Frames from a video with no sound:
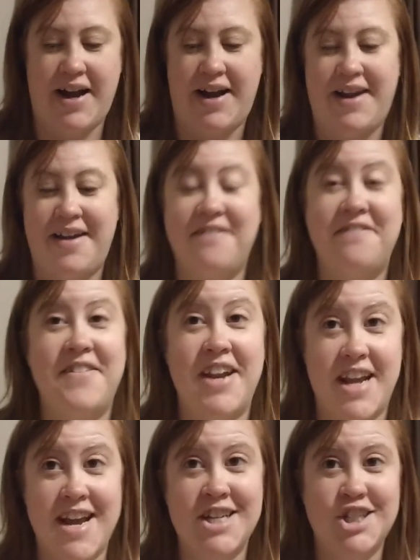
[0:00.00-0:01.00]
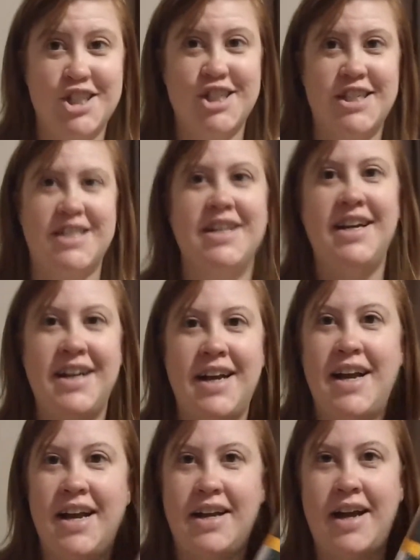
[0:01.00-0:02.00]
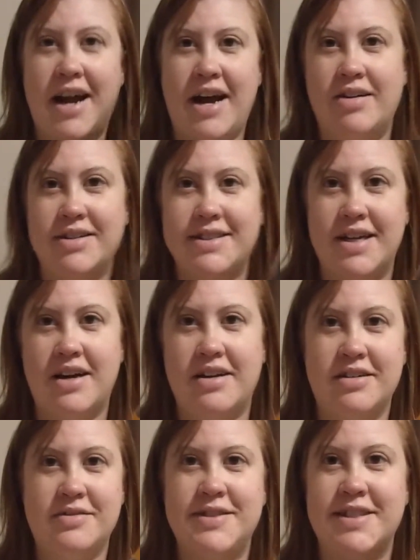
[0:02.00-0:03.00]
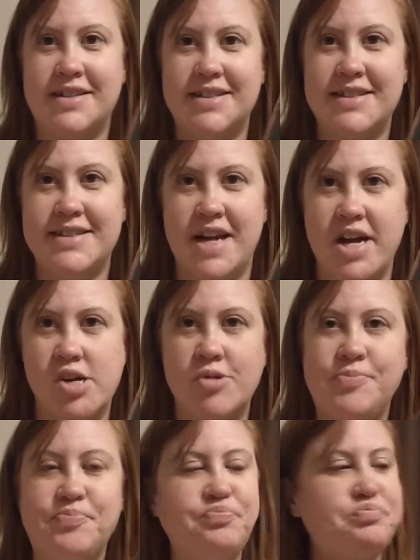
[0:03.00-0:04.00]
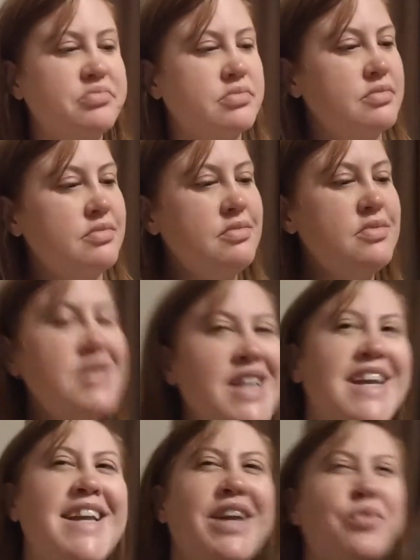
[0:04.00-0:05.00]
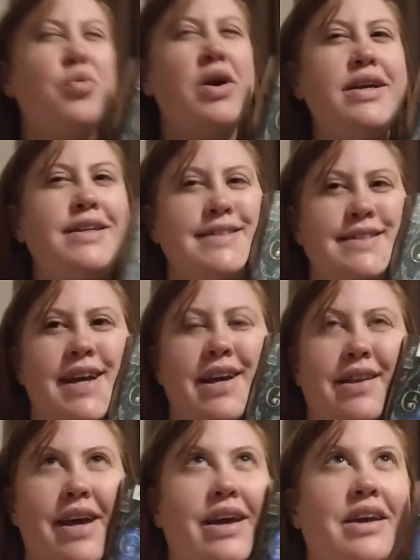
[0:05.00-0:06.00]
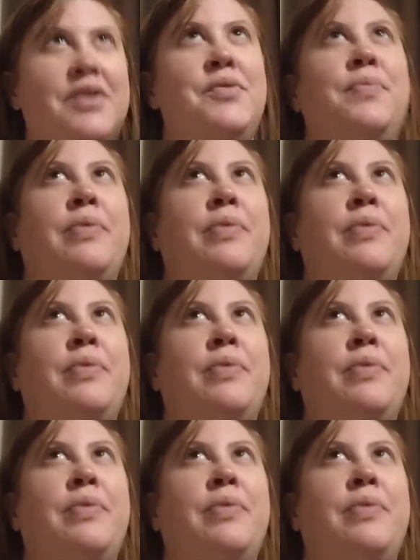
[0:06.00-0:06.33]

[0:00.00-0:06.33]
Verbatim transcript: I finished House of Salt and Sorrow, and I want to say, like,